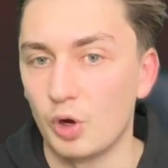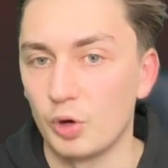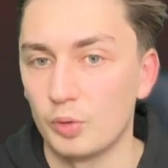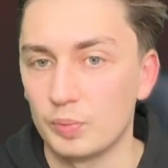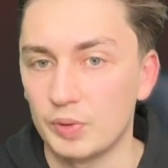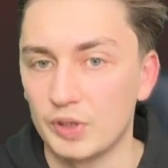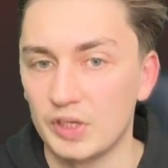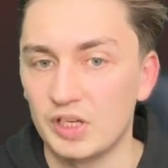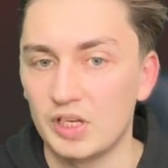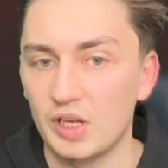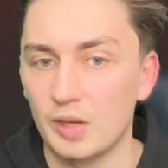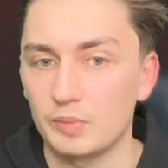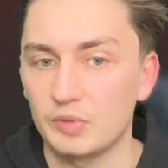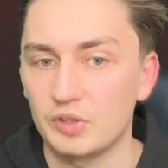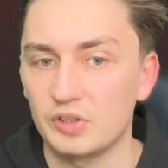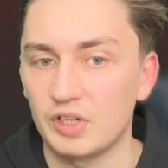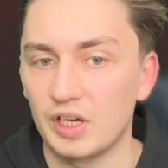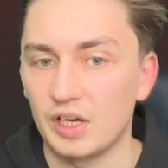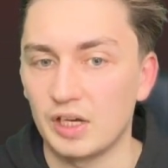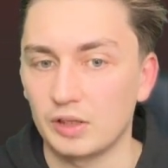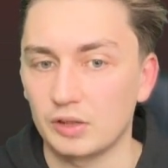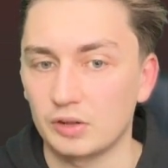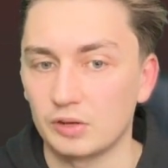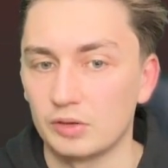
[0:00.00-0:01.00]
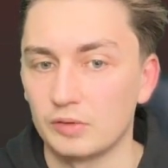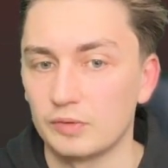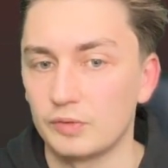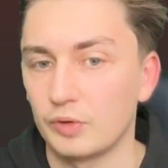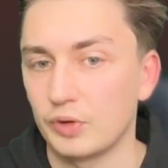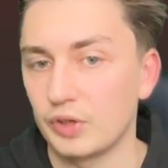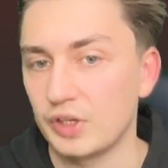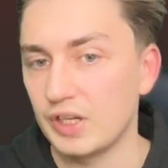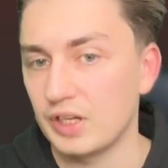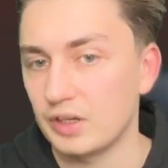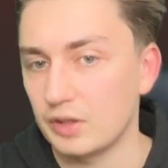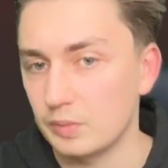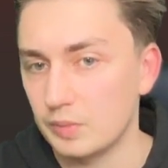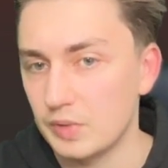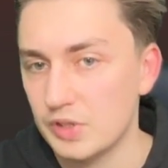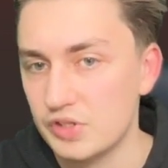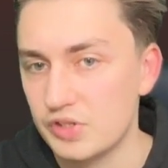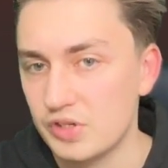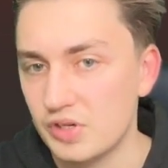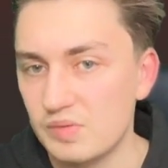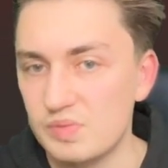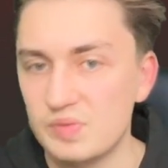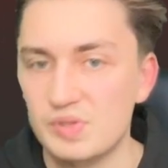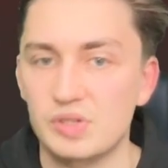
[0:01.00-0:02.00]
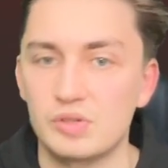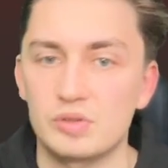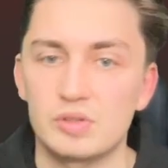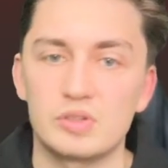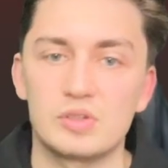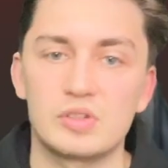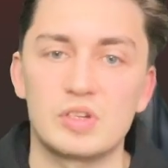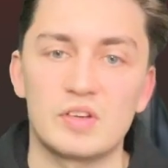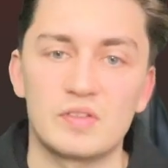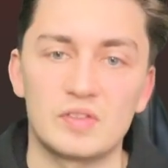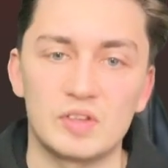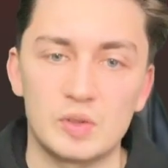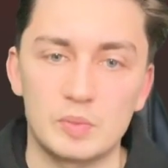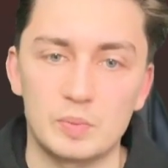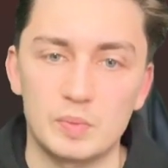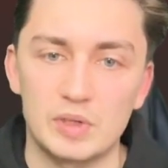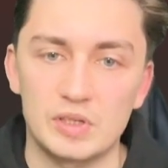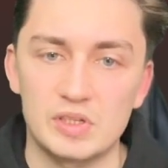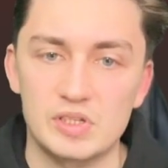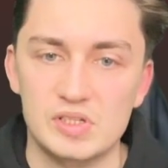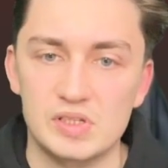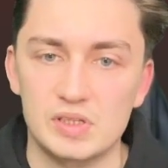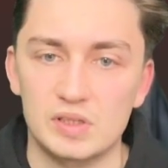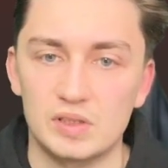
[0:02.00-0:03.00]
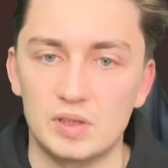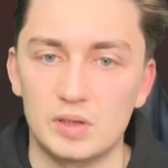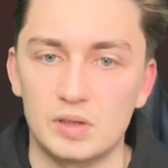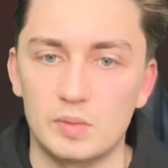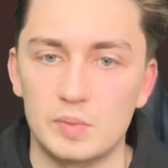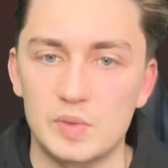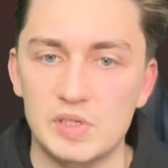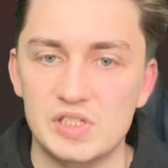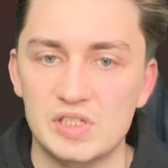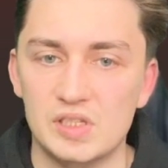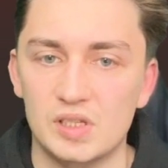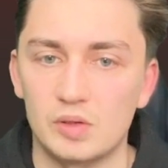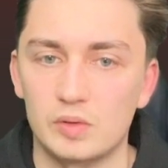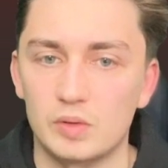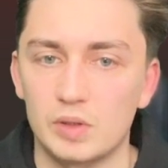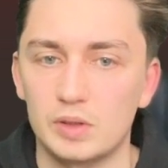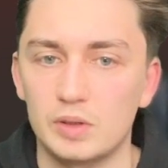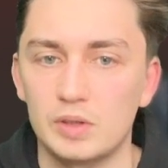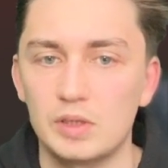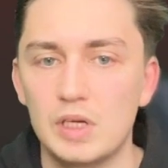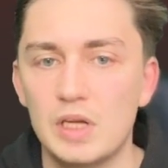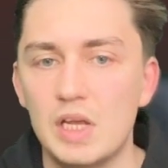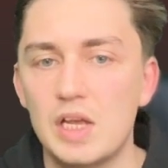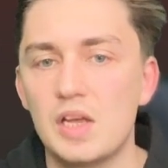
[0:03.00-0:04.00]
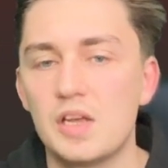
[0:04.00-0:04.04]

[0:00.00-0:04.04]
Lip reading: opening up the diagonal for the other bishop, so the development is a little bit slower.